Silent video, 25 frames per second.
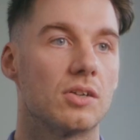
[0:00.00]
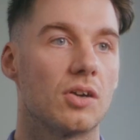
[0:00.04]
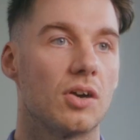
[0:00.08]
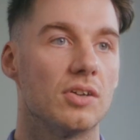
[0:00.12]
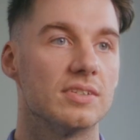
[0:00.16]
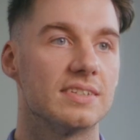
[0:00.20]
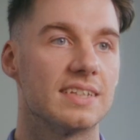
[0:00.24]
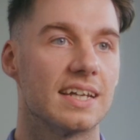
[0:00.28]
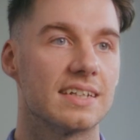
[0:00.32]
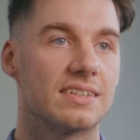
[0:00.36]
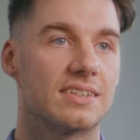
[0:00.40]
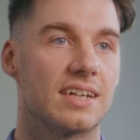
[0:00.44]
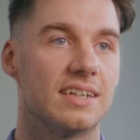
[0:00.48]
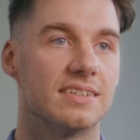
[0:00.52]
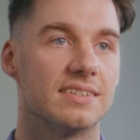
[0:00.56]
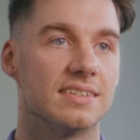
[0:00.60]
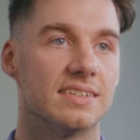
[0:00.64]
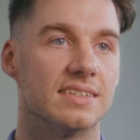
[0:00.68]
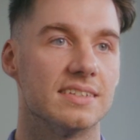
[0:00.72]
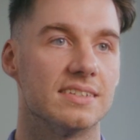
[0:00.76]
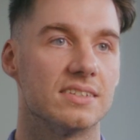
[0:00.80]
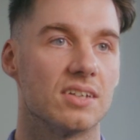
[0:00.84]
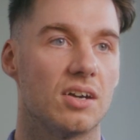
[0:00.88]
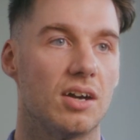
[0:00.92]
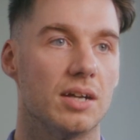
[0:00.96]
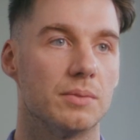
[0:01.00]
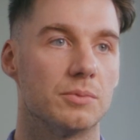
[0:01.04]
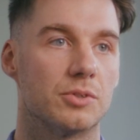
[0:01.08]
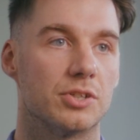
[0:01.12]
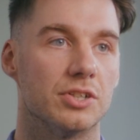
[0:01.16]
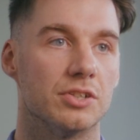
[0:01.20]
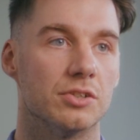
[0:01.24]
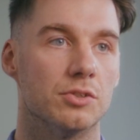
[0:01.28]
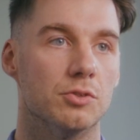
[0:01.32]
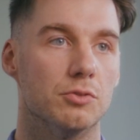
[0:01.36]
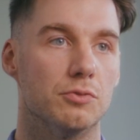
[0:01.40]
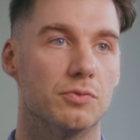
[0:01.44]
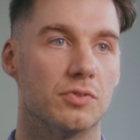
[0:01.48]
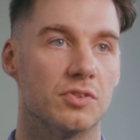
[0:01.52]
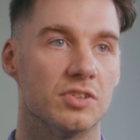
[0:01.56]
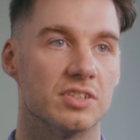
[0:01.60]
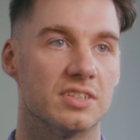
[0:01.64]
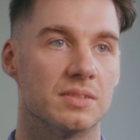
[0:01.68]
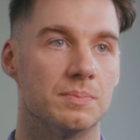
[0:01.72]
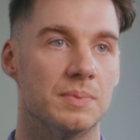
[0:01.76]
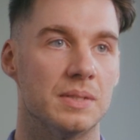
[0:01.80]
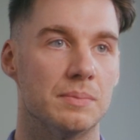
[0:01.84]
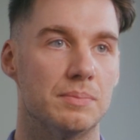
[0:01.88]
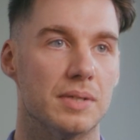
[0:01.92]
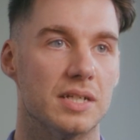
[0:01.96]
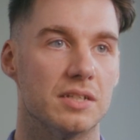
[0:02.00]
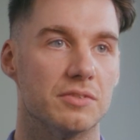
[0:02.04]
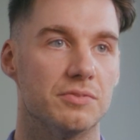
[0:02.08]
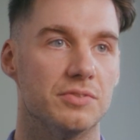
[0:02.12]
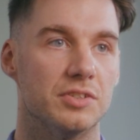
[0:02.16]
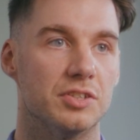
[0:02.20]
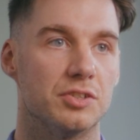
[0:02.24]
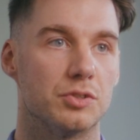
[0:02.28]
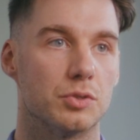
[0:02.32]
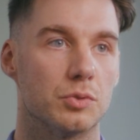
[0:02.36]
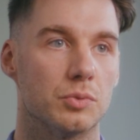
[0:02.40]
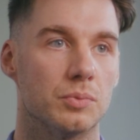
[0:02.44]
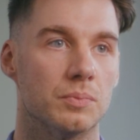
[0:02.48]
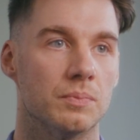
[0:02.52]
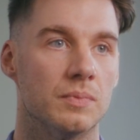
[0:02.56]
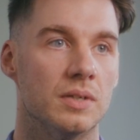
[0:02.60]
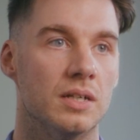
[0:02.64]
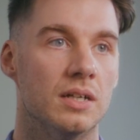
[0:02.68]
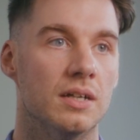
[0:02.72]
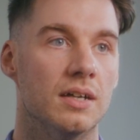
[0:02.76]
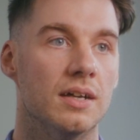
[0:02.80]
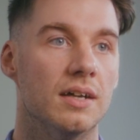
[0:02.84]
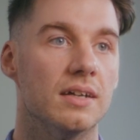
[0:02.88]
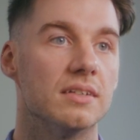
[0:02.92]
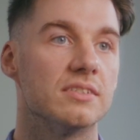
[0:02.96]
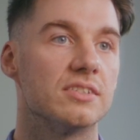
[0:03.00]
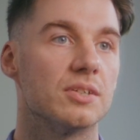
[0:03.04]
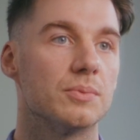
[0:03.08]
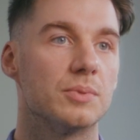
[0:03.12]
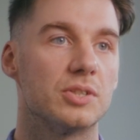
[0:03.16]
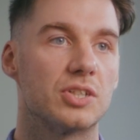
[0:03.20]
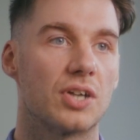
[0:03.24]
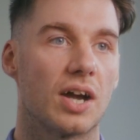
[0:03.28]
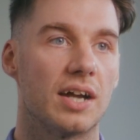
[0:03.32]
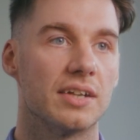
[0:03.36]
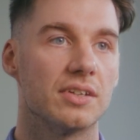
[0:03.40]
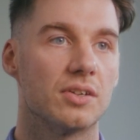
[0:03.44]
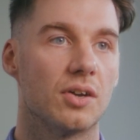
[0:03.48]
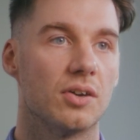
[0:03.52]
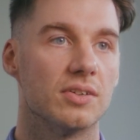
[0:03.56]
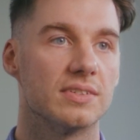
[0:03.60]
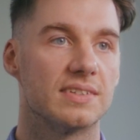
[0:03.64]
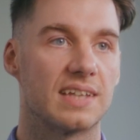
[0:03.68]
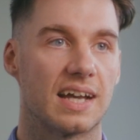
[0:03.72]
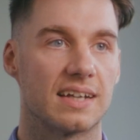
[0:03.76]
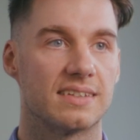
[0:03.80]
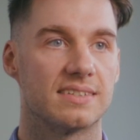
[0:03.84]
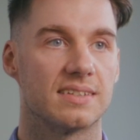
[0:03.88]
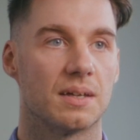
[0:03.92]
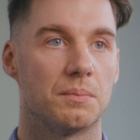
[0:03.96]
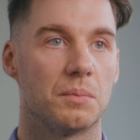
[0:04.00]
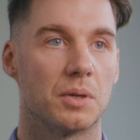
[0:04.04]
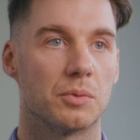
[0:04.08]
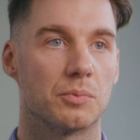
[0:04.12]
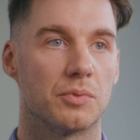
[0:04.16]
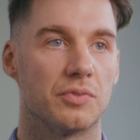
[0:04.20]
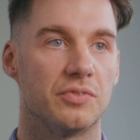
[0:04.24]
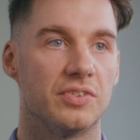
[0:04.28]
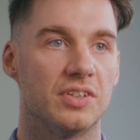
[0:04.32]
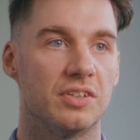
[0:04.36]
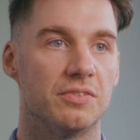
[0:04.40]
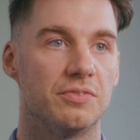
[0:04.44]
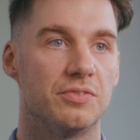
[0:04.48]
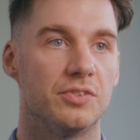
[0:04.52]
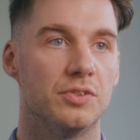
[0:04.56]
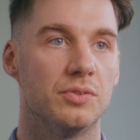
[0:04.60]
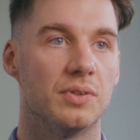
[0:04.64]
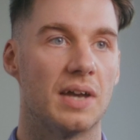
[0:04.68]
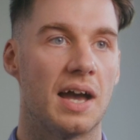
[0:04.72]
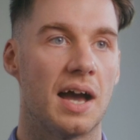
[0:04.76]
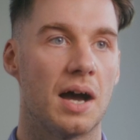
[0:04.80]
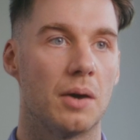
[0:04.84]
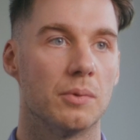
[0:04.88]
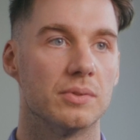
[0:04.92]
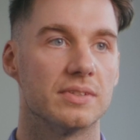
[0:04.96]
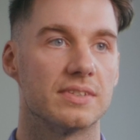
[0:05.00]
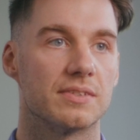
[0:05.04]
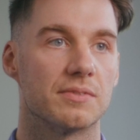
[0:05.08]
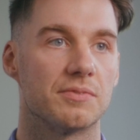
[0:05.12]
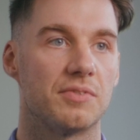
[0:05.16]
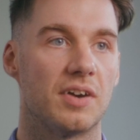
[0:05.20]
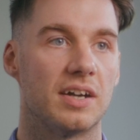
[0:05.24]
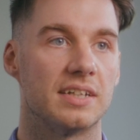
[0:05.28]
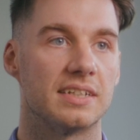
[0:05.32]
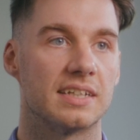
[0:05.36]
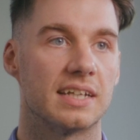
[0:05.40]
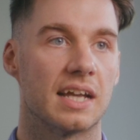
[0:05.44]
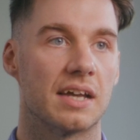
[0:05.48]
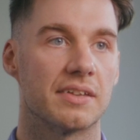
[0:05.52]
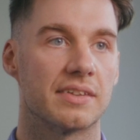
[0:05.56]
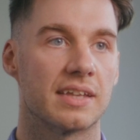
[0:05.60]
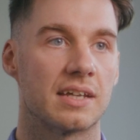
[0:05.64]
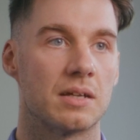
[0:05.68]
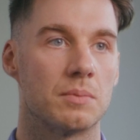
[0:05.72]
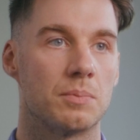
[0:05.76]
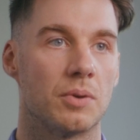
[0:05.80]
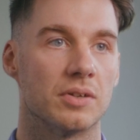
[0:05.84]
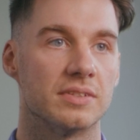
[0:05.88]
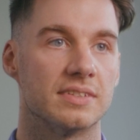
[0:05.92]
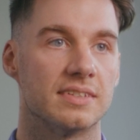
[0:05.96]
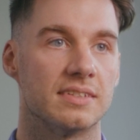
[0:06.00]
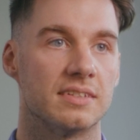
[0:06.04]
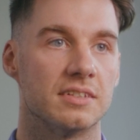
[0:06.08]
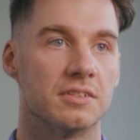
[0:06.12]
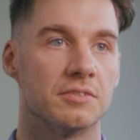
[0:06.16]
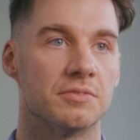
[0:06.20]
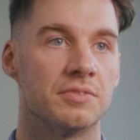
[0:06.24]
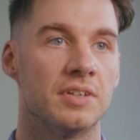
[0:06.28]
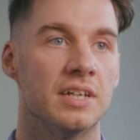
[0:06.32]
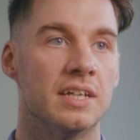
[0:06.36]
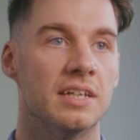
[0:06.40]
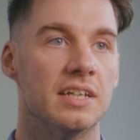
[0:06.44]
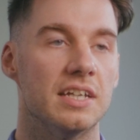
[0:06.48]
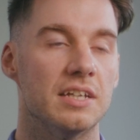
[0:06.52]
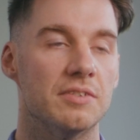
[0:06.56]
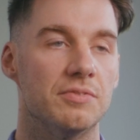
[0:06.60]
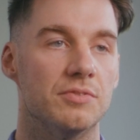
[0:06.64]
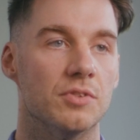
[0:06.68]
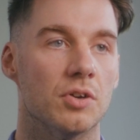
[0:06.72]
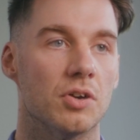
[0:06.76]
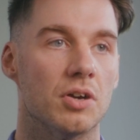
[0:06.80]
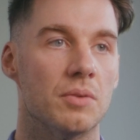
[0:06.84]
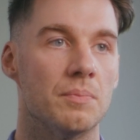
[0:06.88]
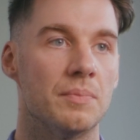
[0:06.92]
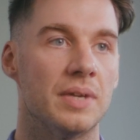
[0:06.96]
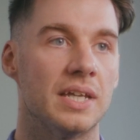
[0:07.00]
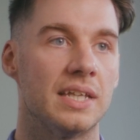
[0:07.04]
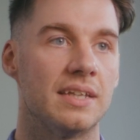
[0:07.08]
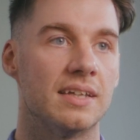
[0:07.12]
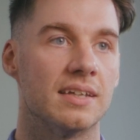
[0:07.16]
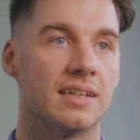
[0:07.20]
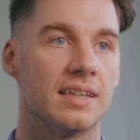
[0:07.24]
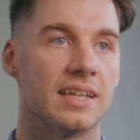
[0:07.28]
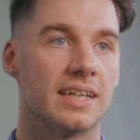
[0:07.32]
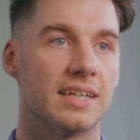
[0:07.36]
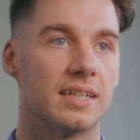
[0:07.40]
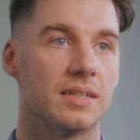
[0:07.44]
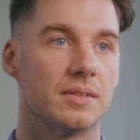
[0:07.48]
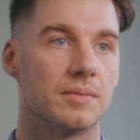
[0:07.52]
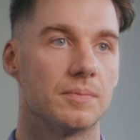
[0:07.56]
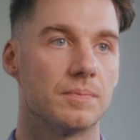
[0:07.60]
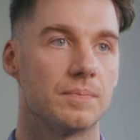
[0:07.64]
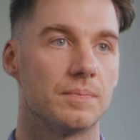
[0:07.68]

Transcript: Contact tracing is time critical for it to be beneficial, so we try to contact someone within a few hours of finding out they are positive, if not immediately.